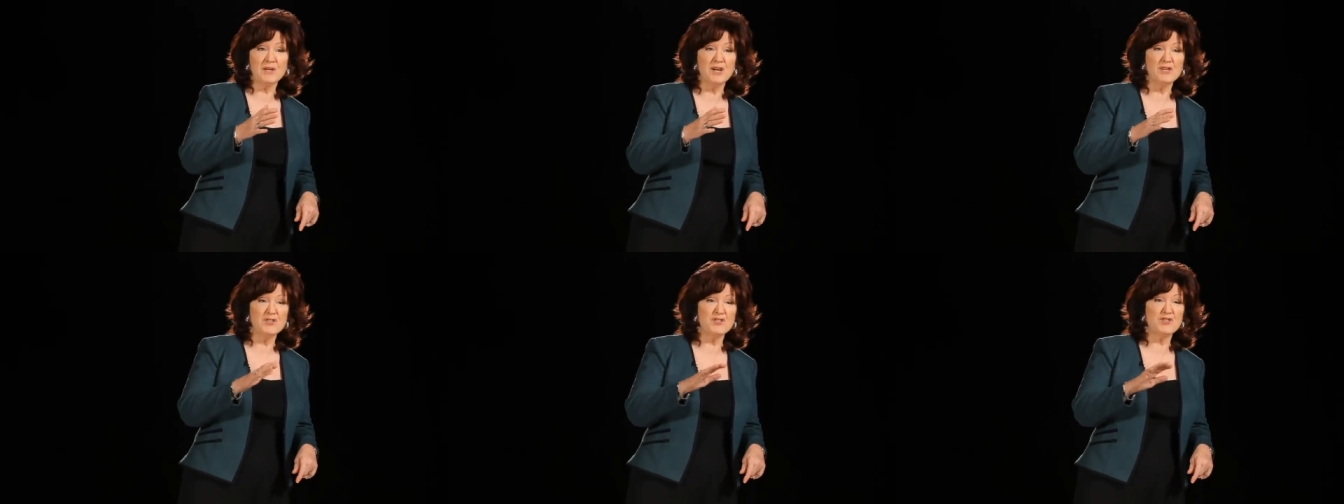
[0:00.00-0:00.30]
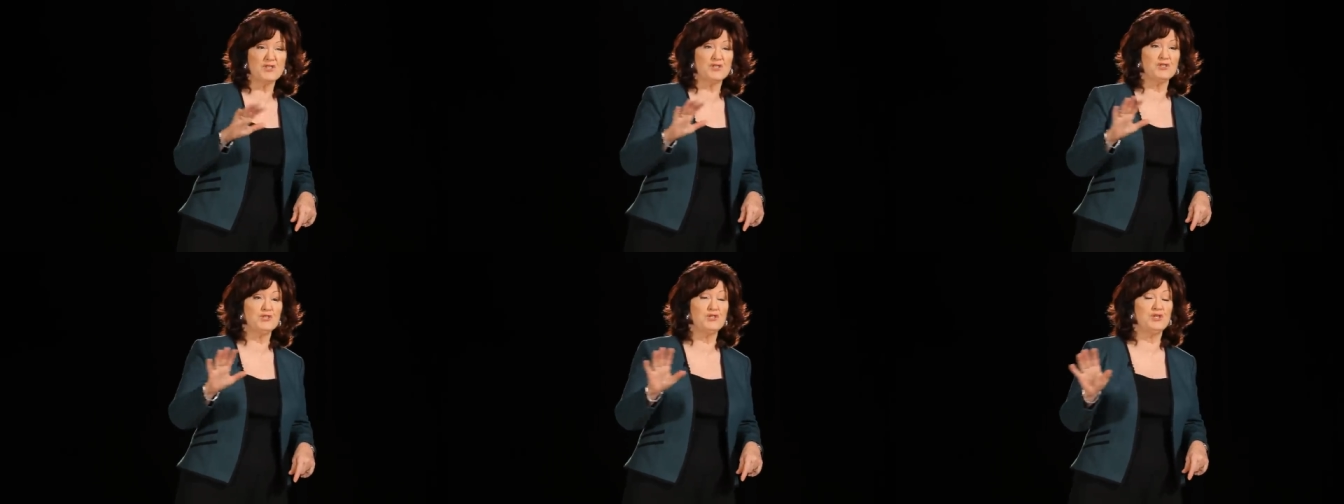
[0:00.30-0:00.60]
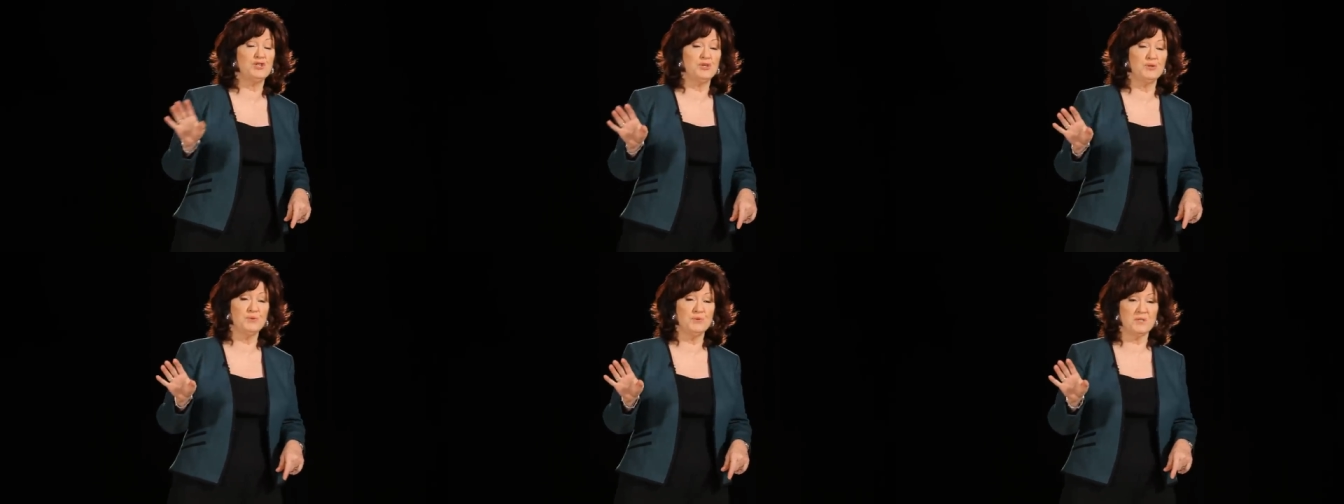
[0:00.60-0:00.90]
and
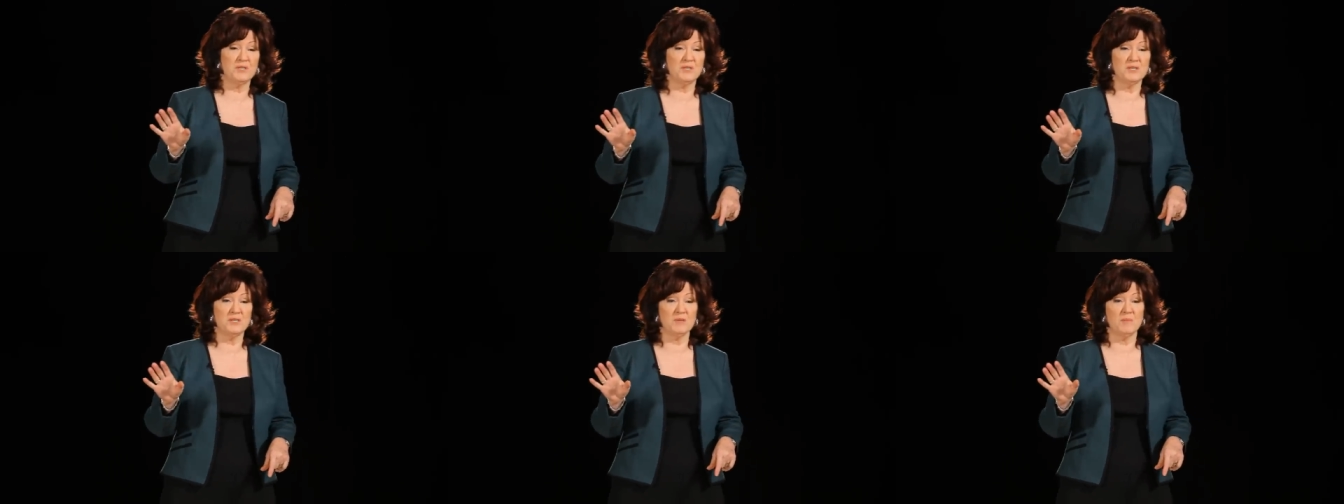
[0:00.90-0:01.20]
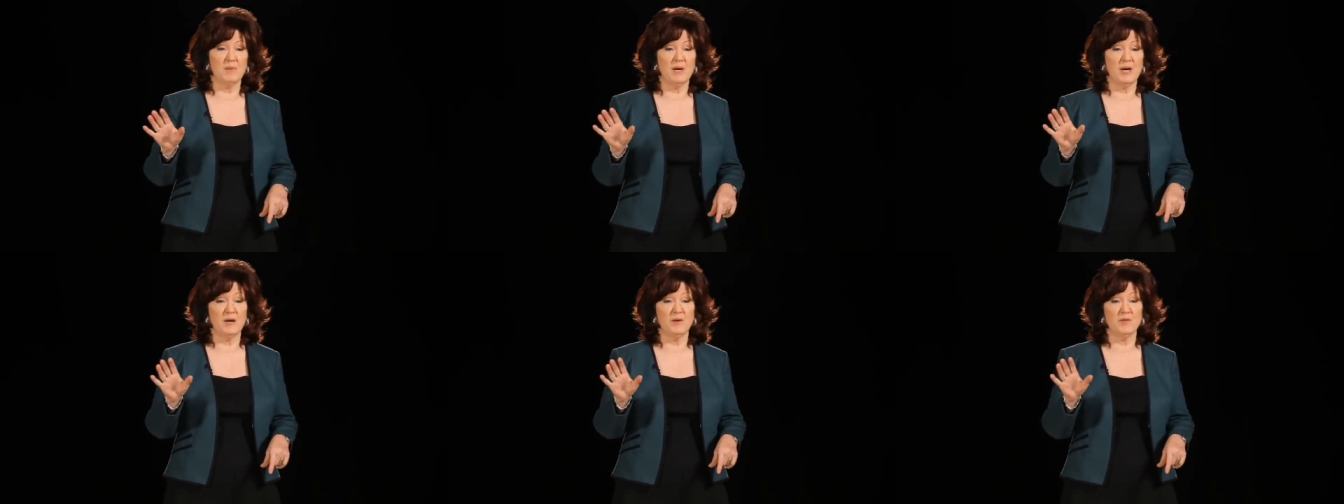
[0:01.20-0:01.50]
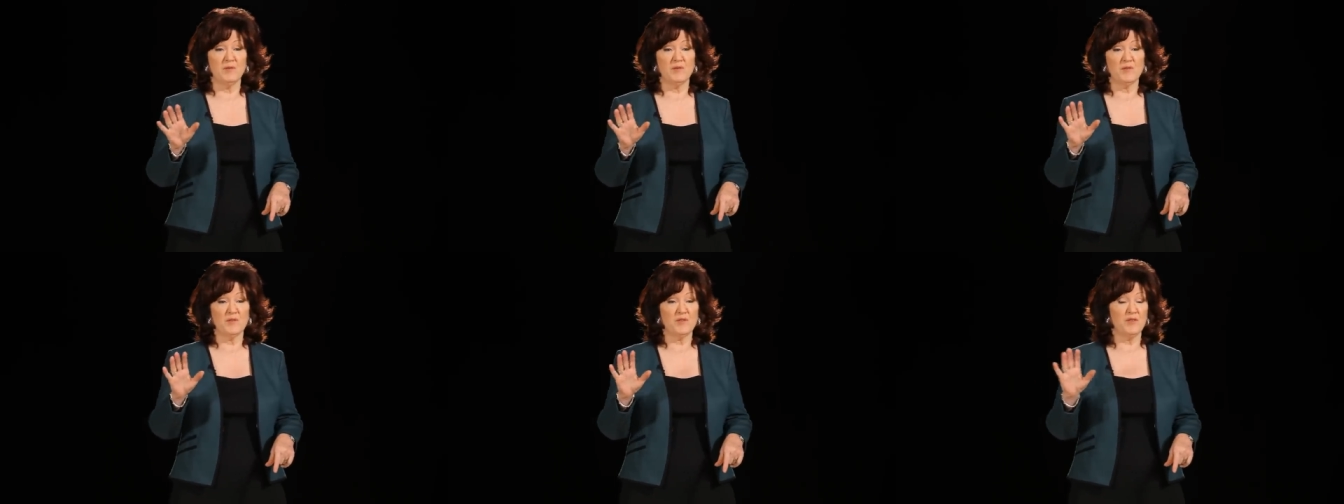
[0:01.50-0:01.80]
seduces
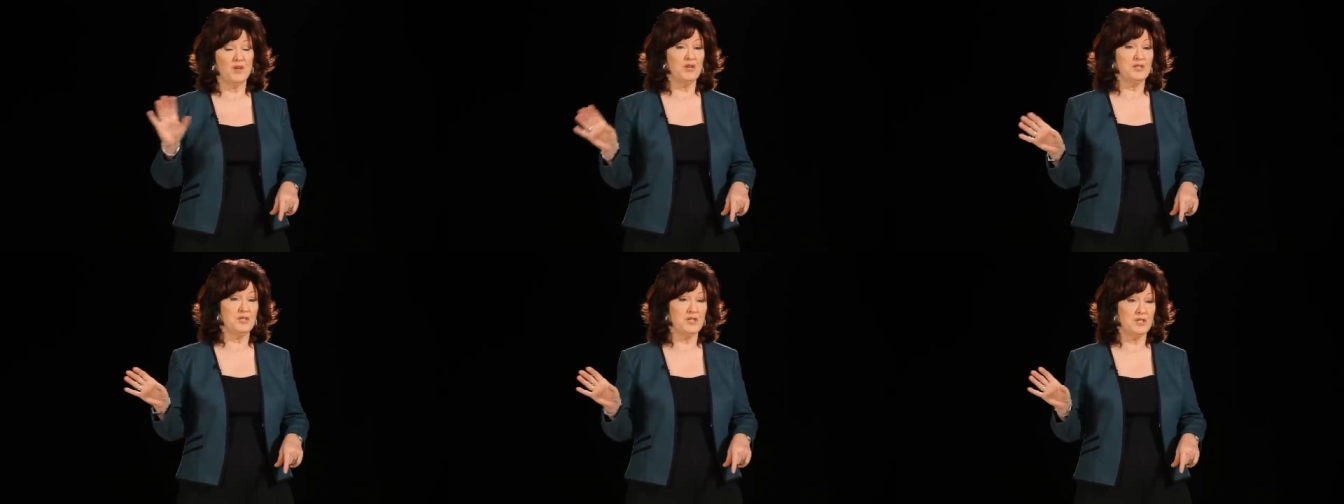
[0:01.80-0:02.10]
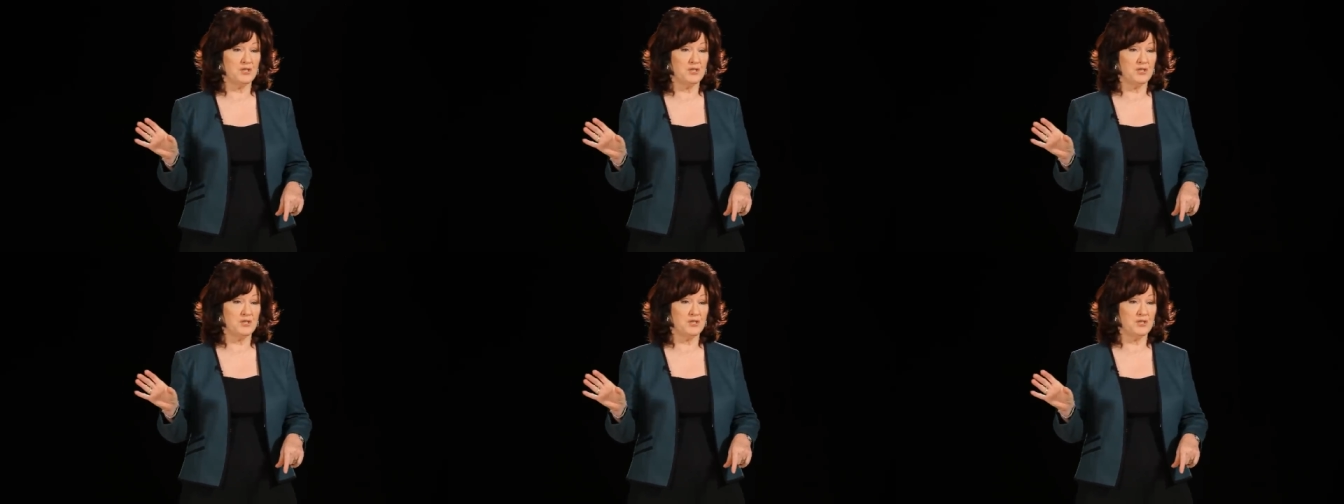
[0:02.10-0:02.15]
about 30